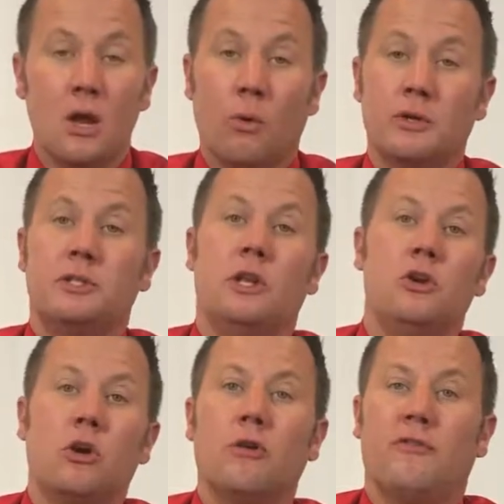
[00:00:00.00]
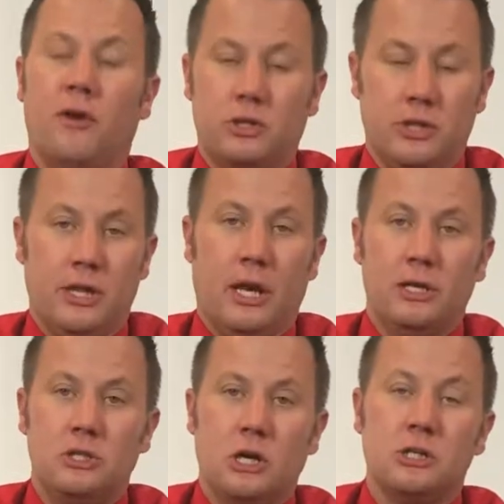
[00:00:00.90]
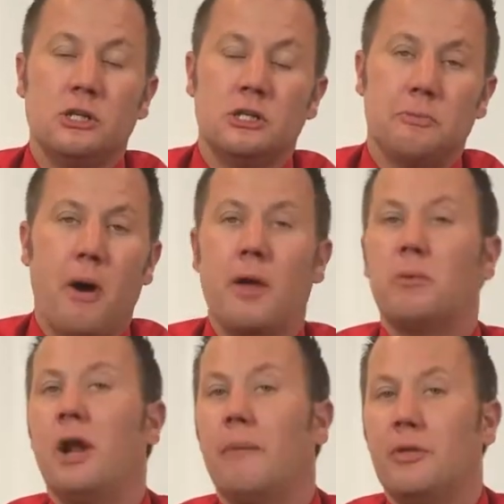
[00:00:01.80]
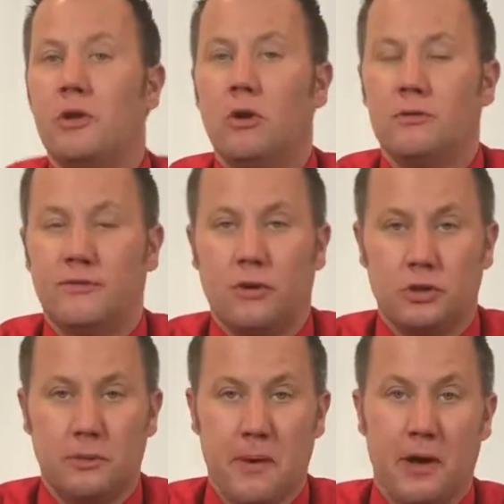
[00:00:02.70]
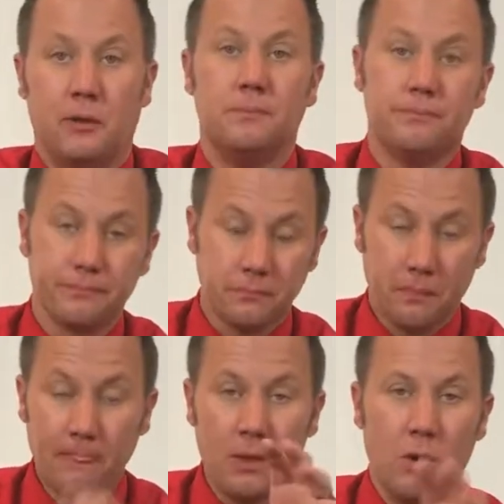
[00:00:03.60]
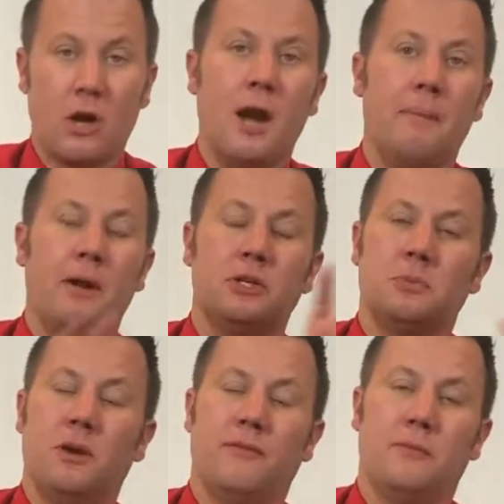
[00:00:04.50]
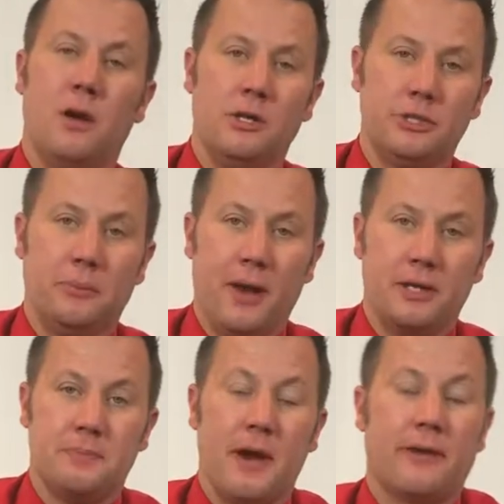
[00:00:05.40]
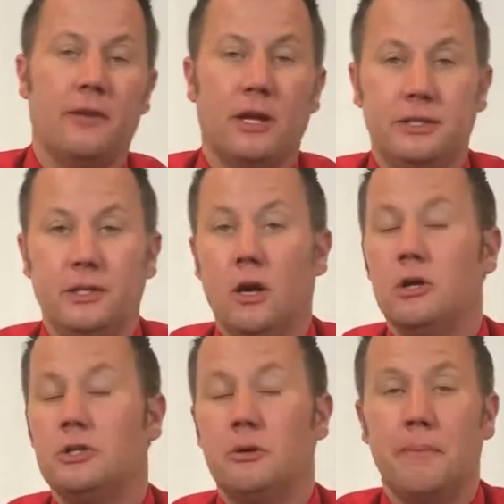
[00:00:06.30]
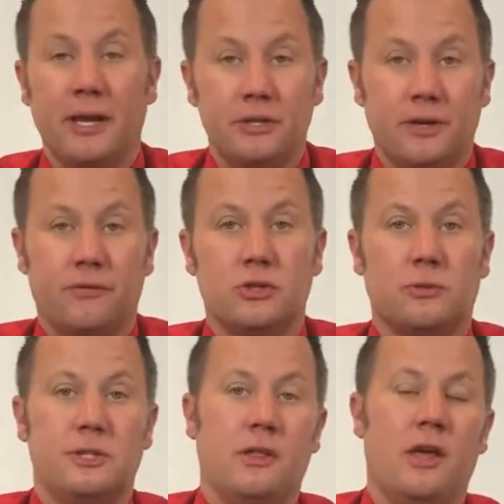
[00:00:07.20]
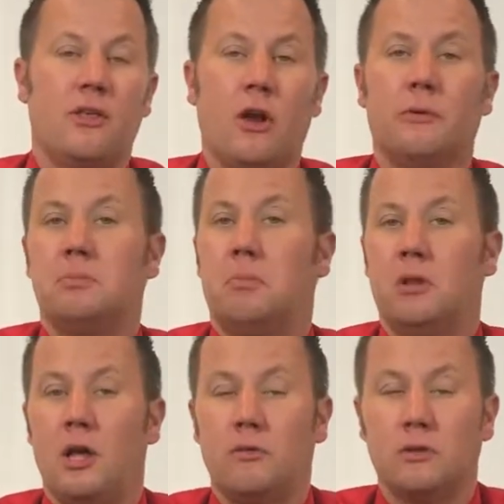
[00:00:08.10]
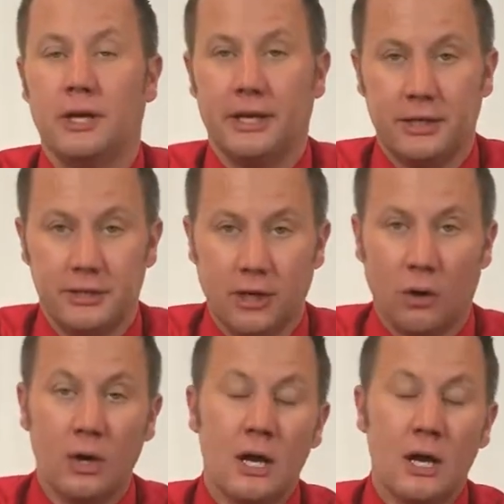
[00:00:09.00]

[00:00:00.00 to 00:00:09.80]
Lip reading: was the nerve function, that adjusting the spine would help the nerves function better. Well, chiropractors split off from osteopaths back in the 1900s. Their main difference was that they thought it was blood related. So